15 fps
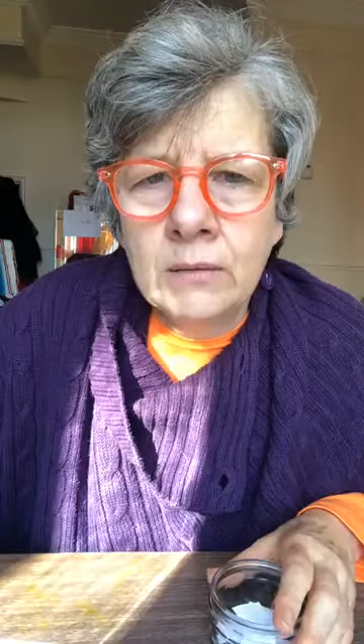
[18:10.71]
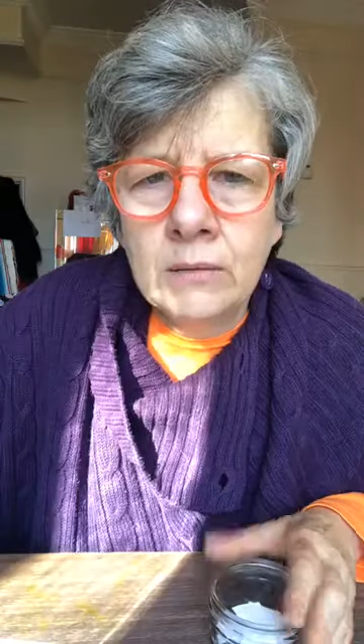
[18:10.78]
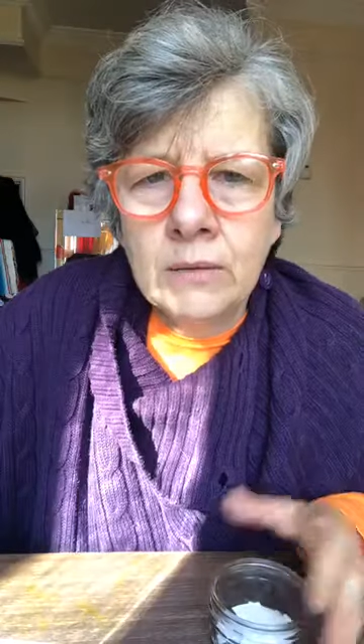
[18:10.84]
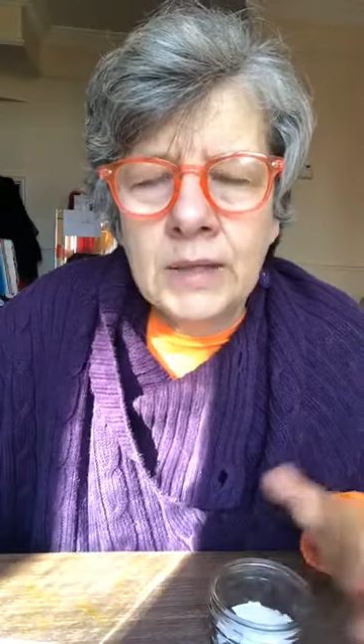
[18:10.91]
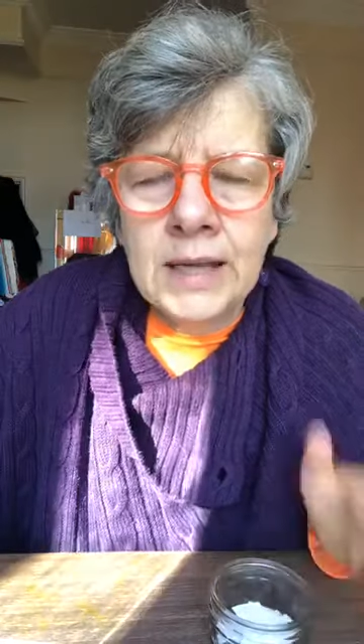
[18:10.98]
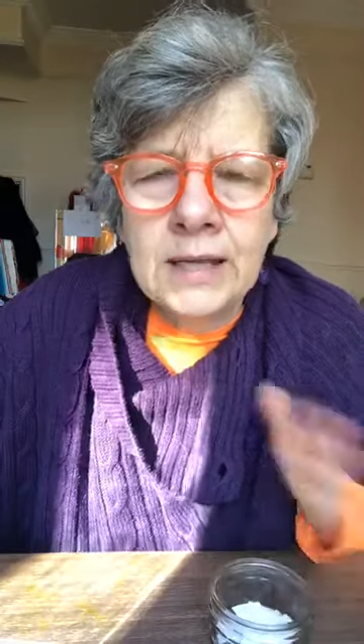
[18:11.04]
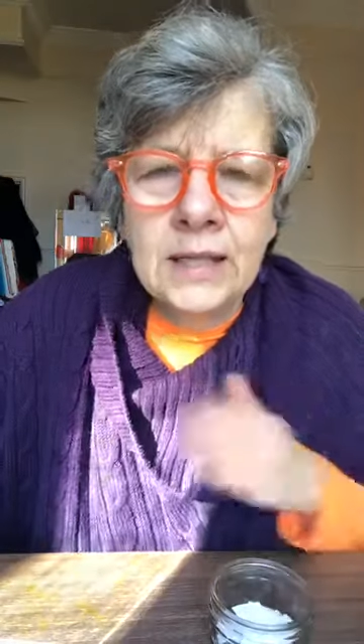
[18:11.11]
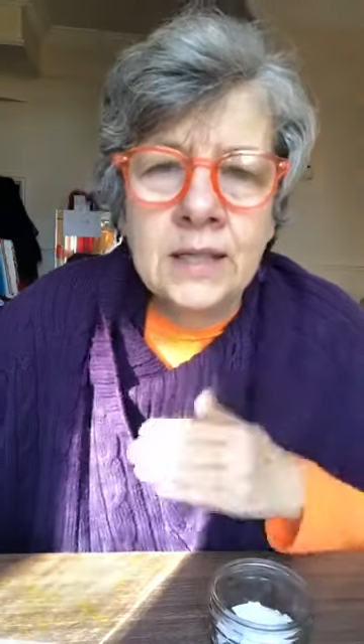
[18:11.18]

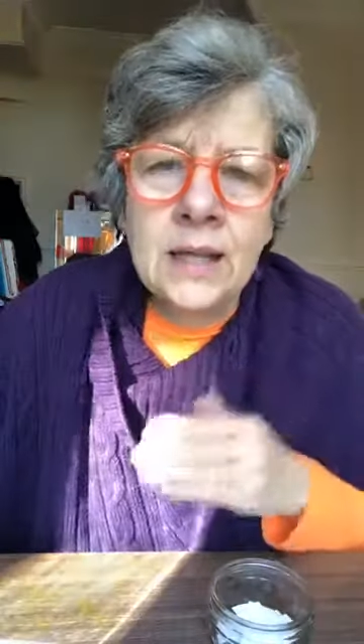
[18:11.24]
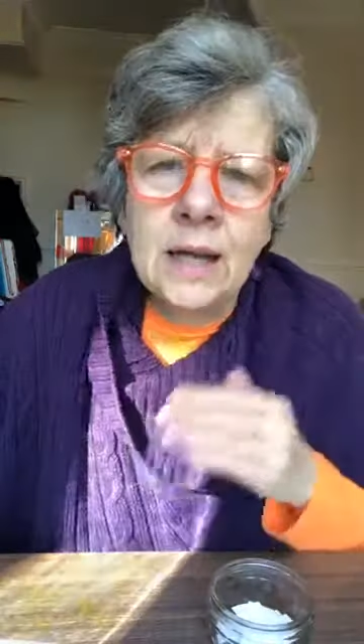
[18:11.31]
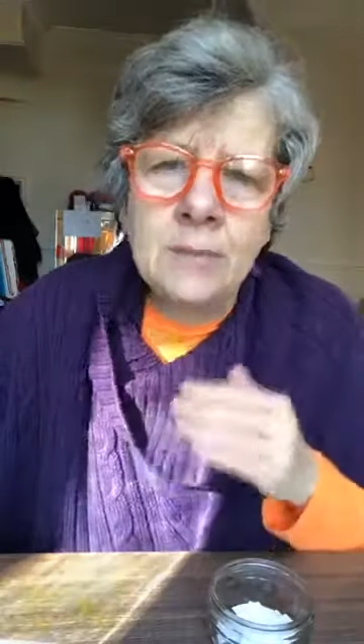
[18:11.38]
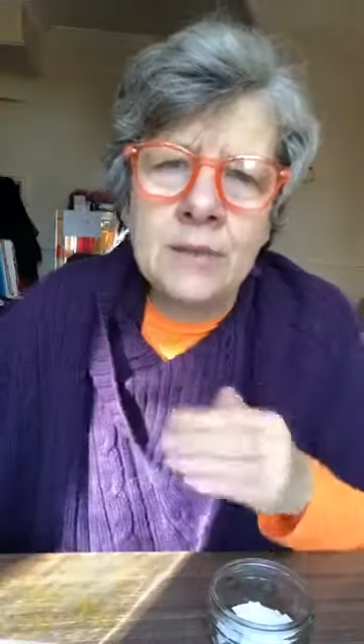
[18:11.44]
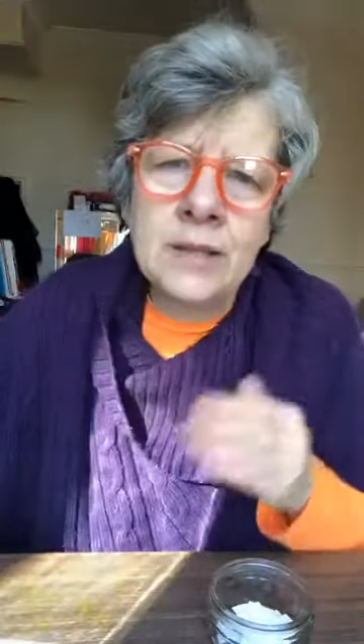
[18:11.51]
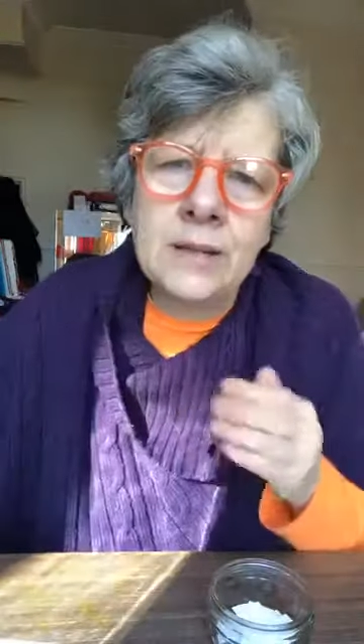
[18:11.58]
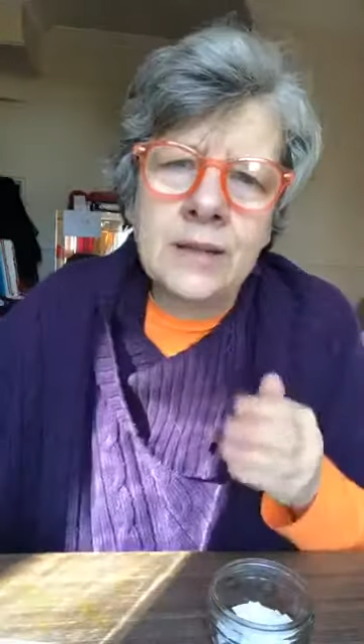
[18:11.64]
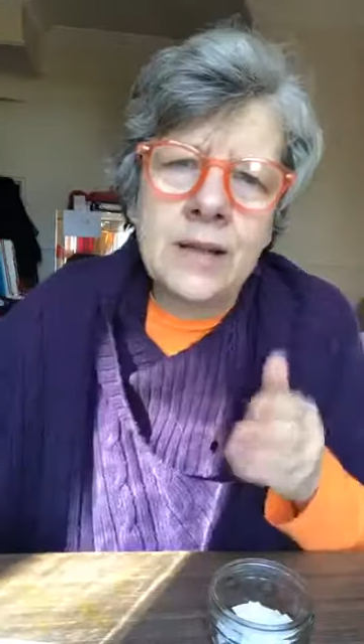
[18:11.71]
later times,
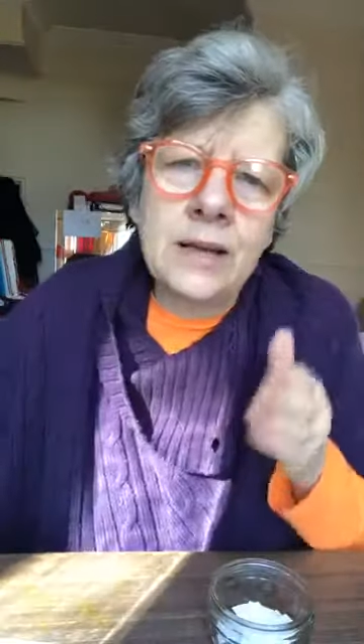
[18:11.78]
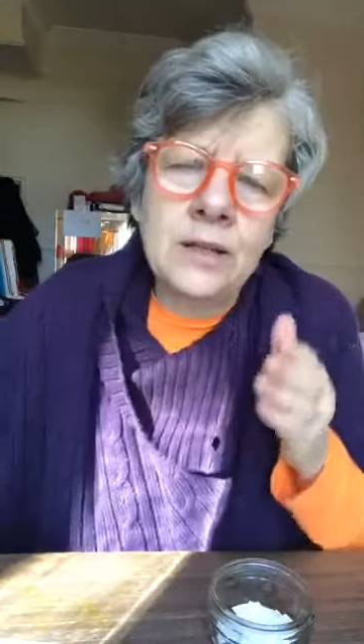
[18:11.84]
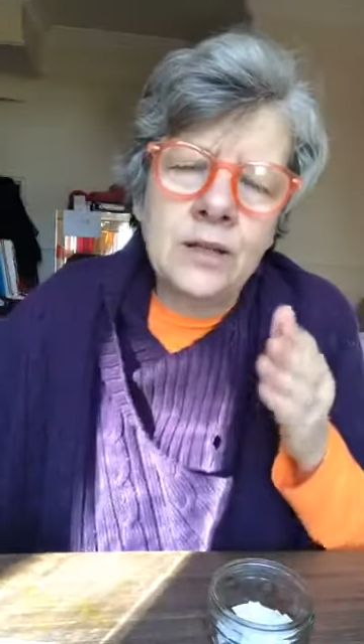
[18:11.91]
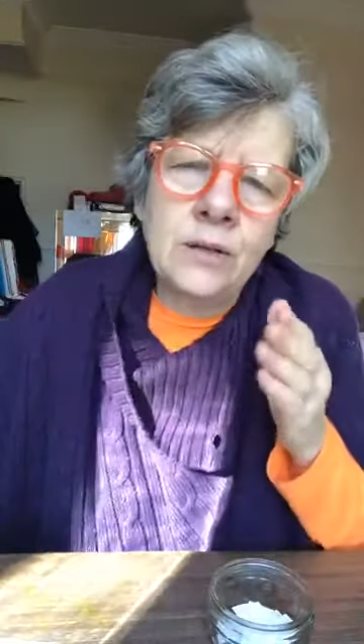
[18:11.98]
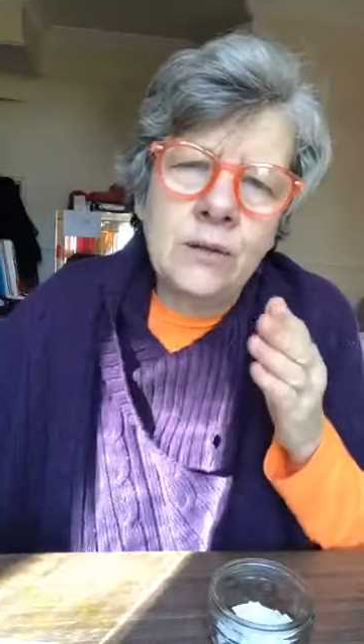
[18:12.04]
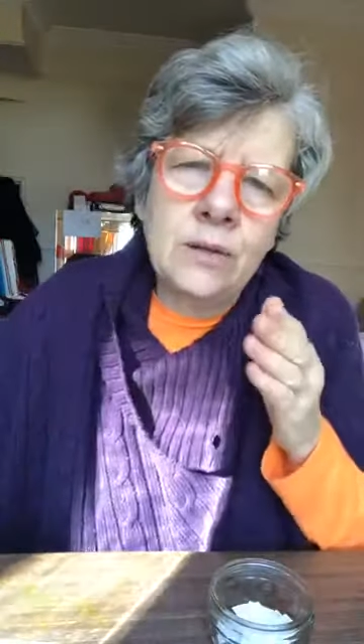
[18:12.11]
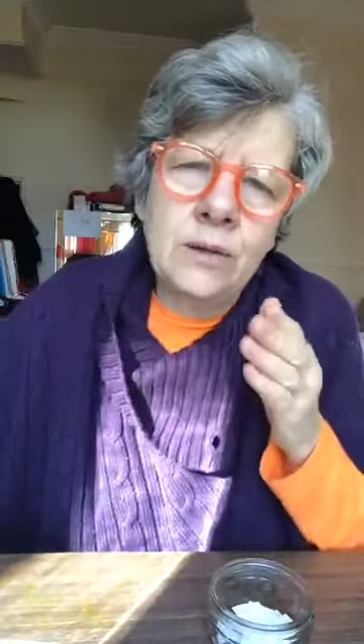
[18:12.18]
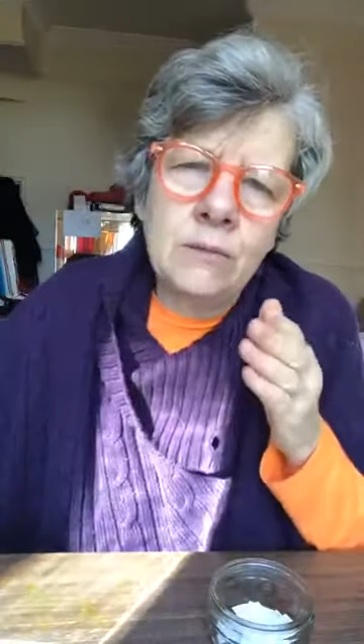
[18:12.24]
and then I do
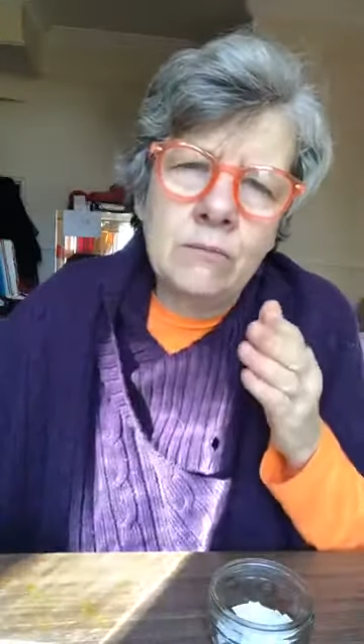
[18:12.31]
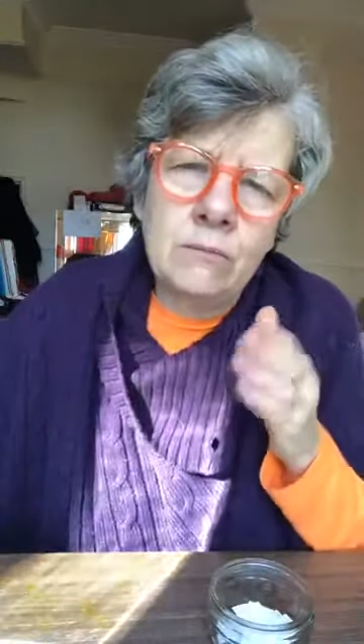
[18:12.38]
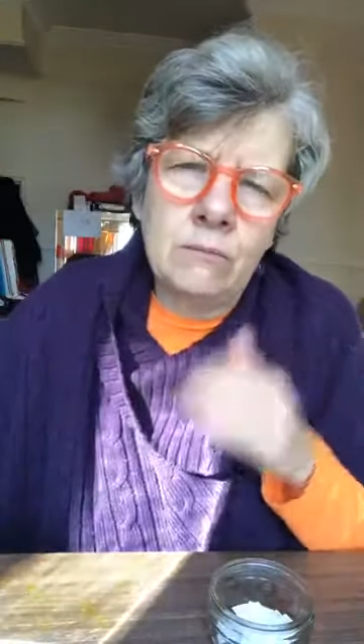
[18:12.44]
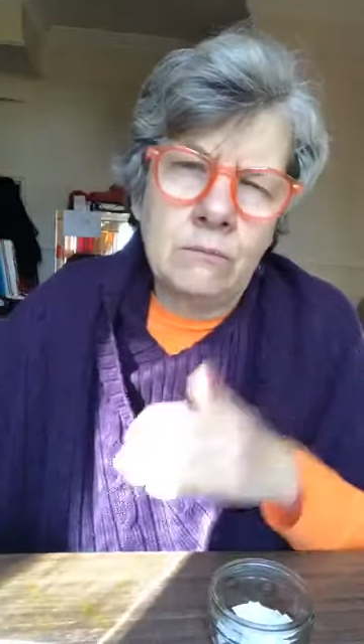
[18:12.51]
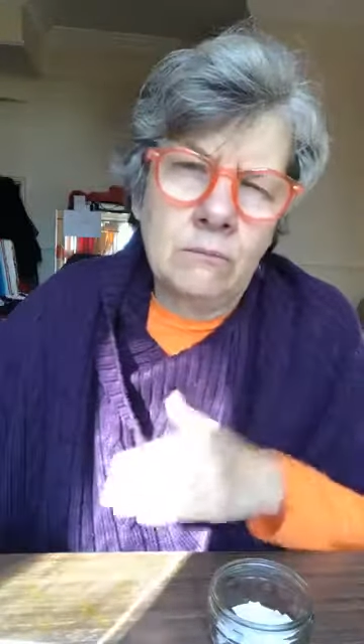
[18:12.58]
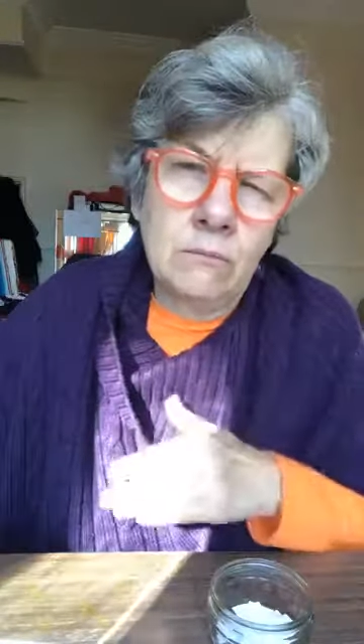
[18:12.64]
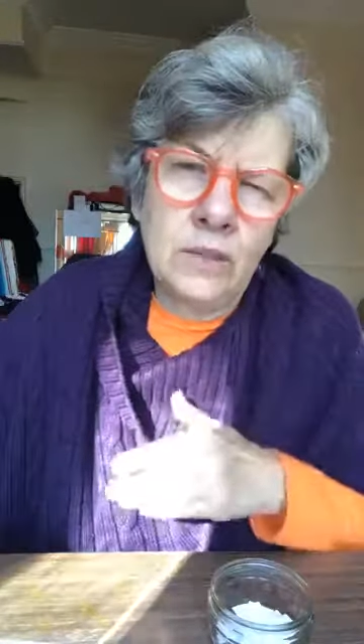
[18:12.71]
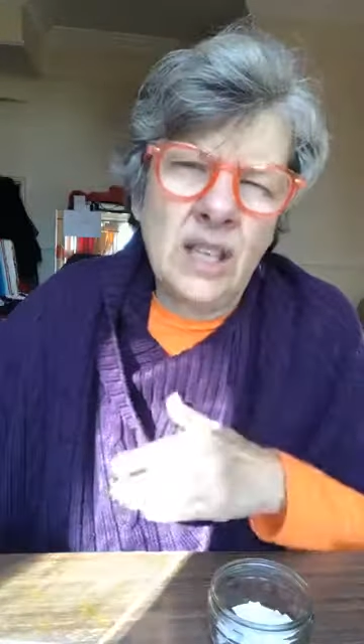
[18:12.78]
the
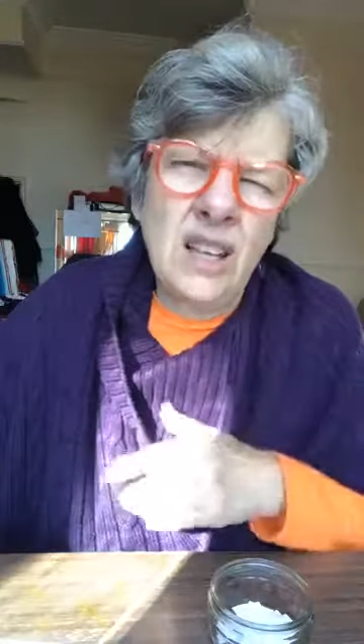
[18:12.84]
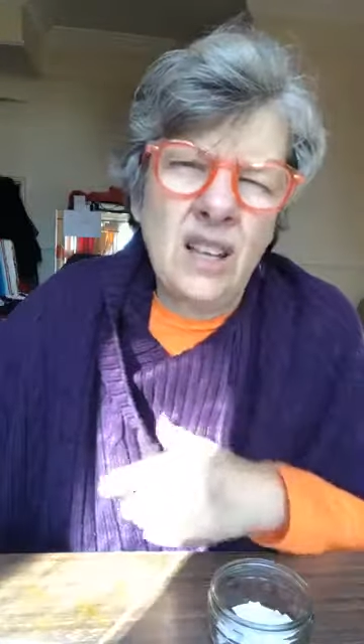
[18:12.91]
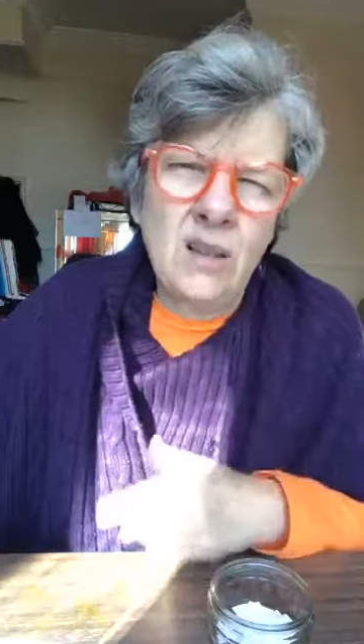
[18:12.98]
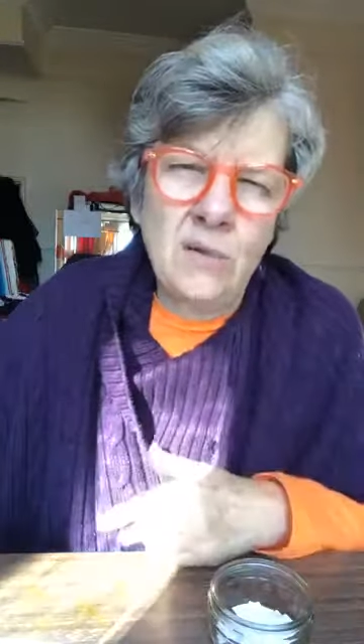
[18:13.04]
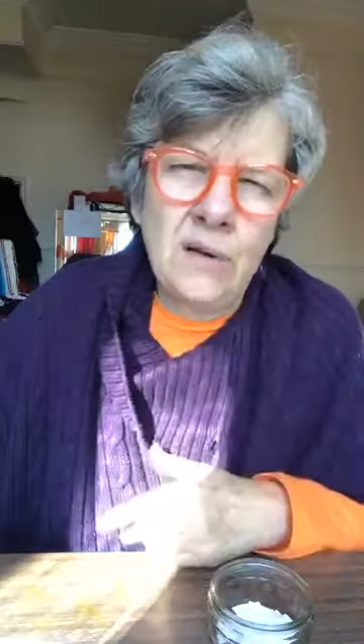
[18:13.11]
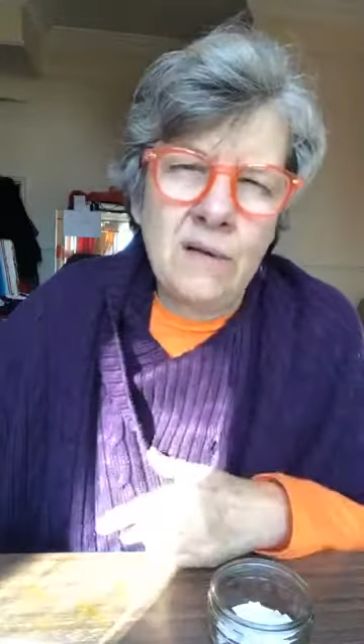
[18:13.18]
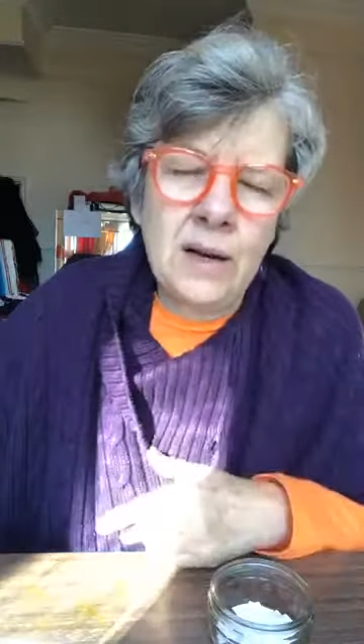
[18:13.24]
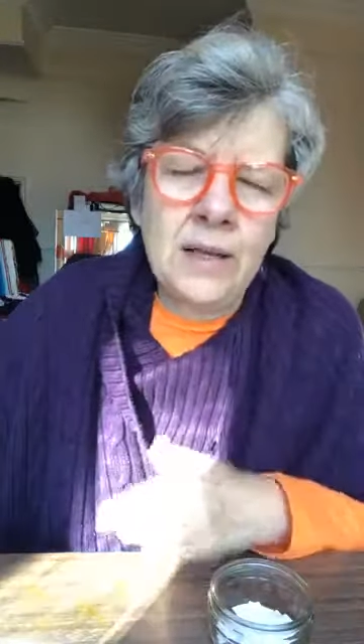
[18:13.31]
other way around.